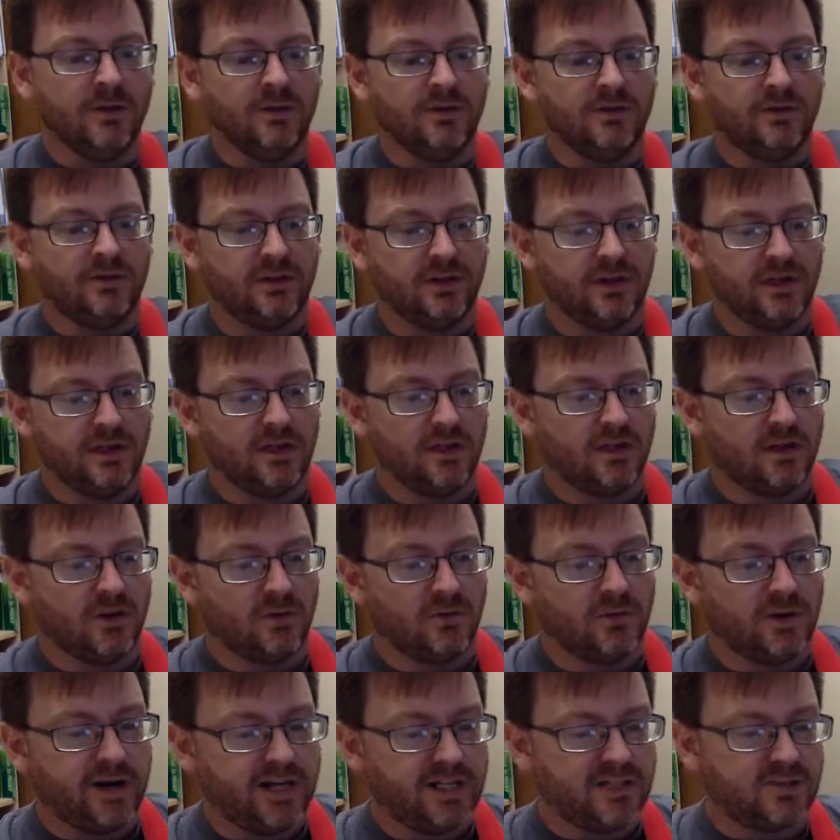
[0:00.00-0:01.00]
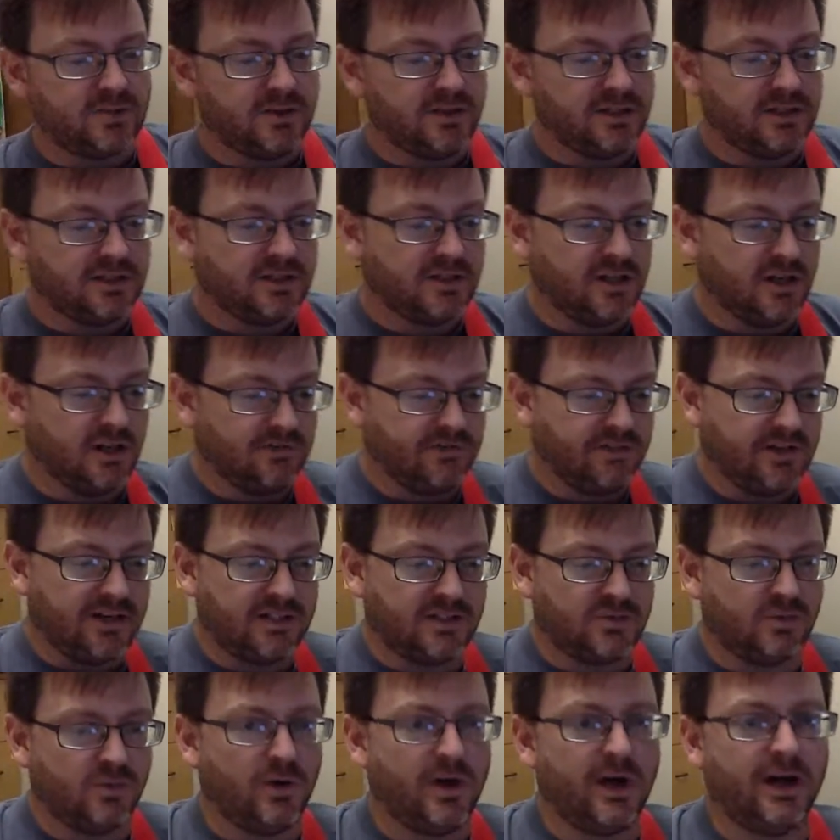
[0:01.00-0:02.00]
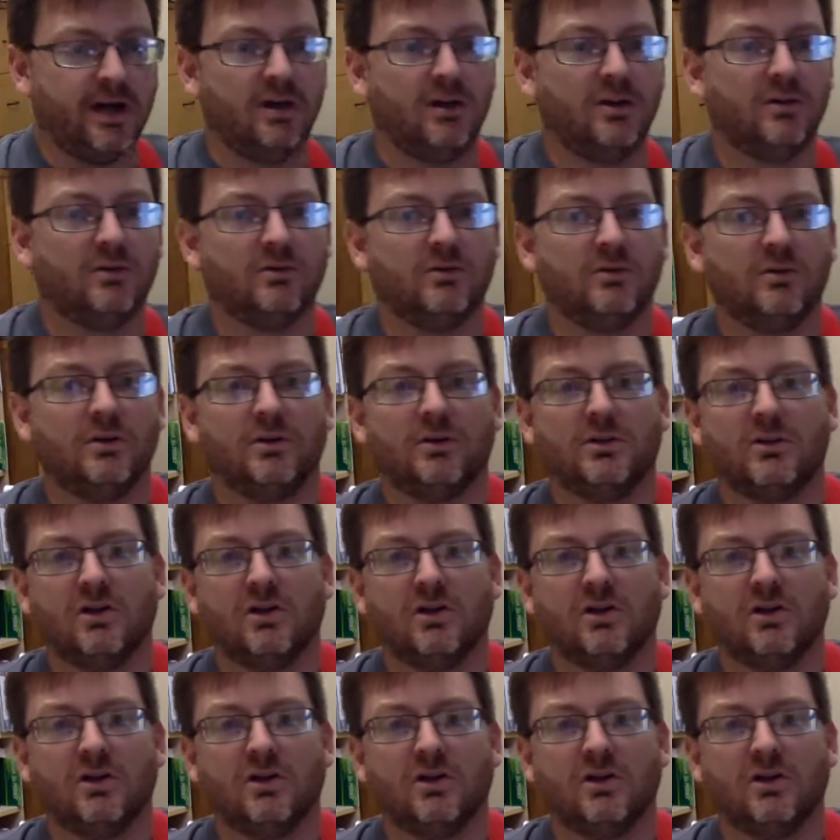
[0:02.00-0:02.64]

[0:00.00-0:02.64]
The arrangement itself as well